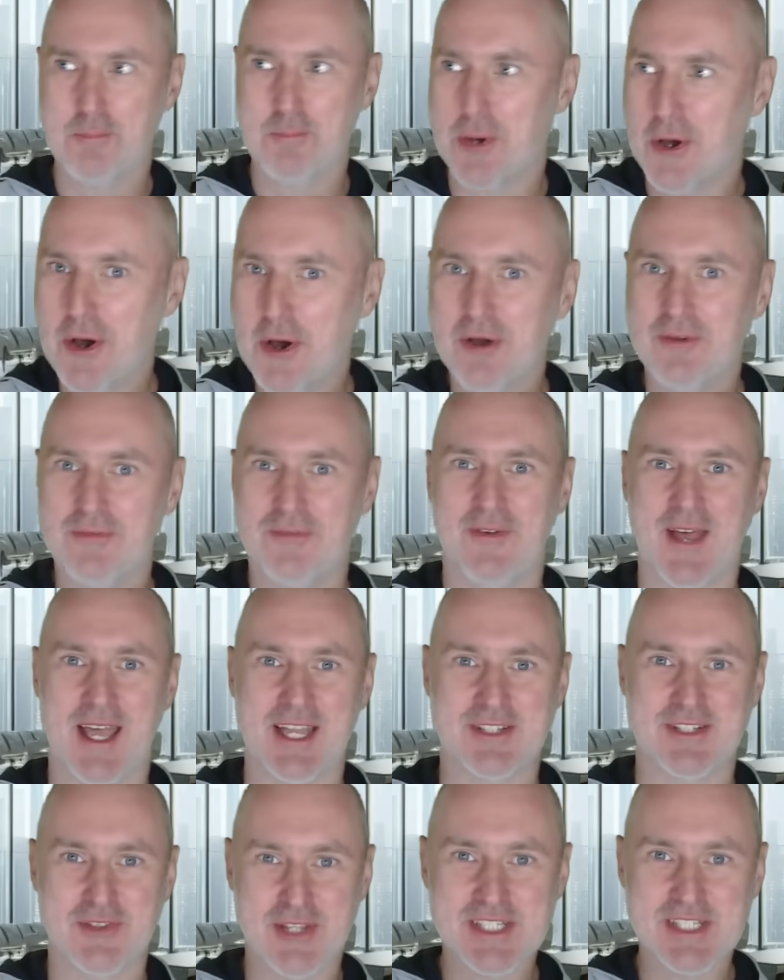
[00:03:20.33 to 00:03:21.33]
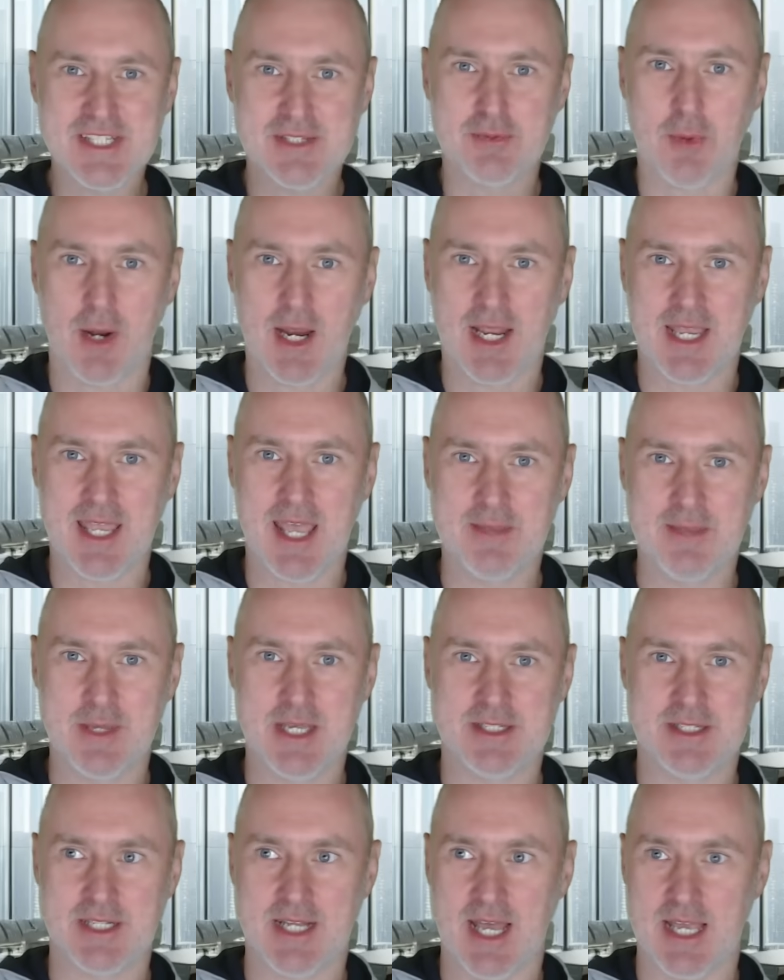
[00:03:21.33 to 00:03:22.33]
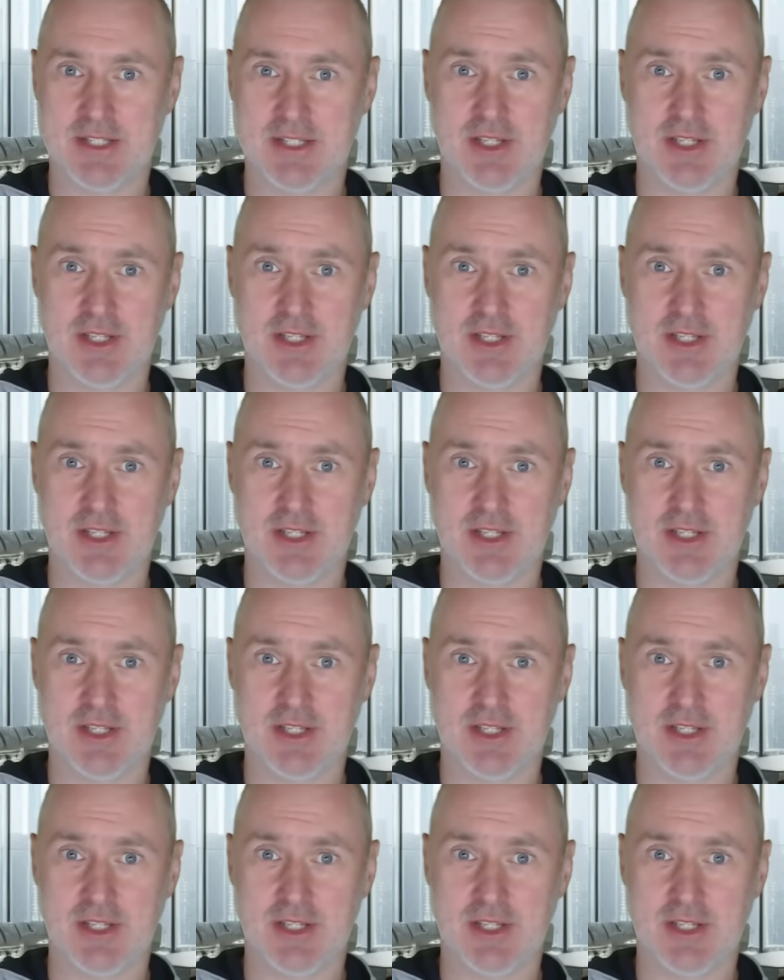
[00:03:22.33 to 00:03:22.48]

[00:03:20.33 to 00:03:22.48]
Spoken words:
Perfect. This is why I came here today,